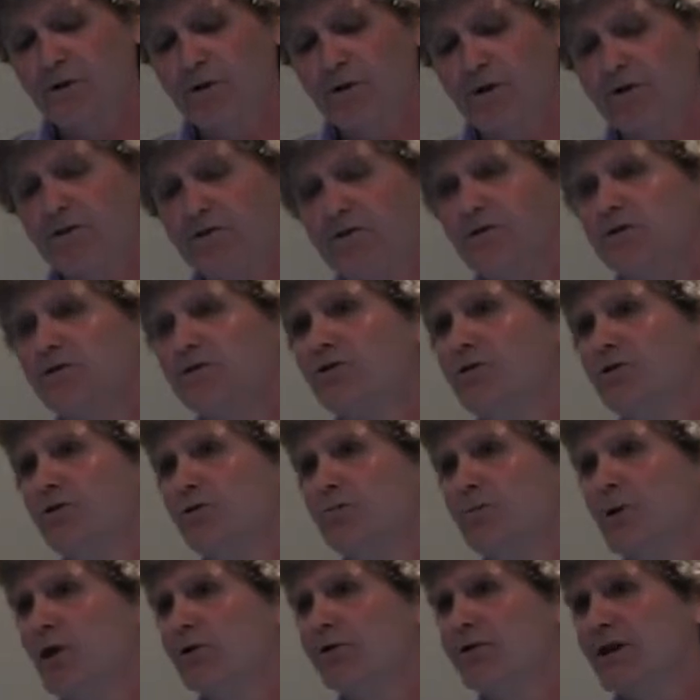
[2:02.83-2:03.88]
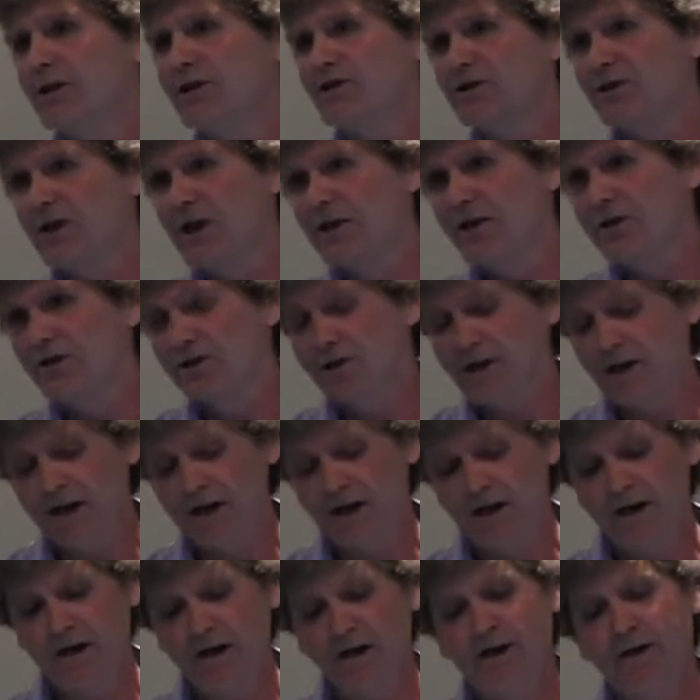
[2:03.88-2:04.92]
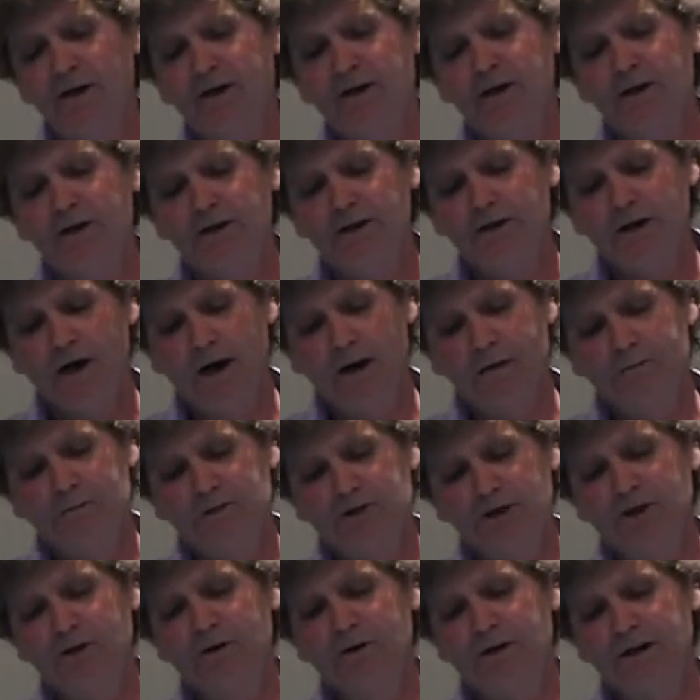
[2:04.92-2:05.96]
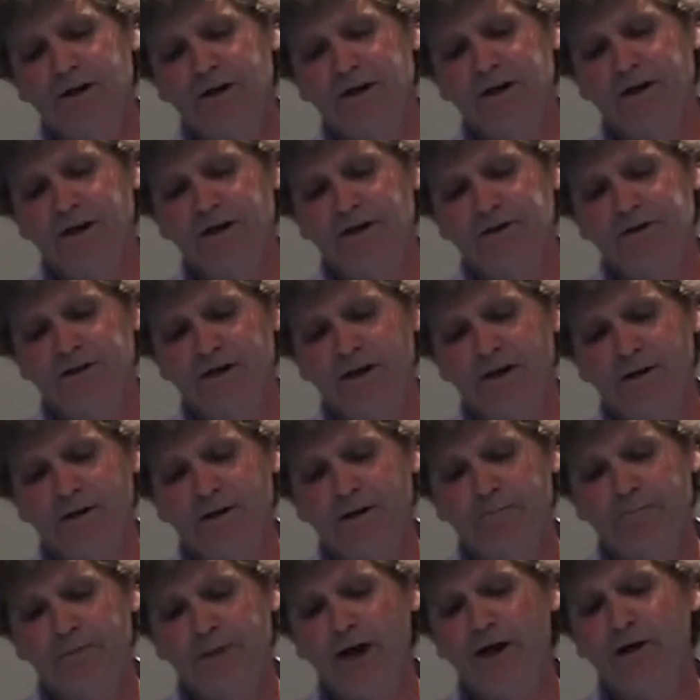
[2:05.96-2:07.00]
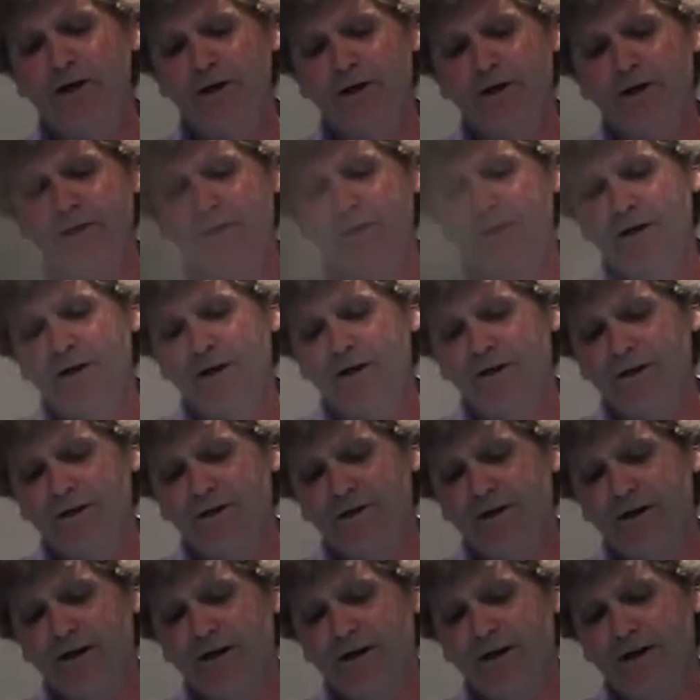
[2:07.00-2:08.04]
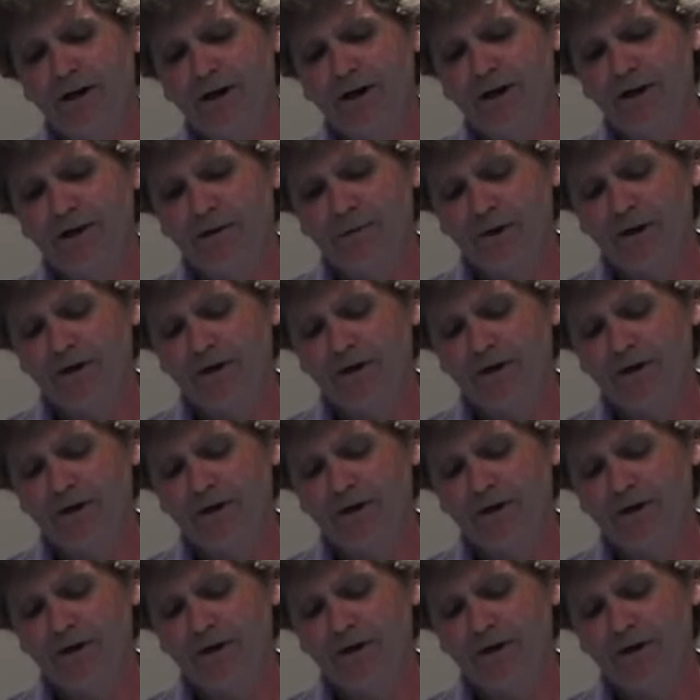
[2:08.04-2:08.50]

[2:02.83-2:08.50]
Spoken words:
course, this new multi-channel data generally does better than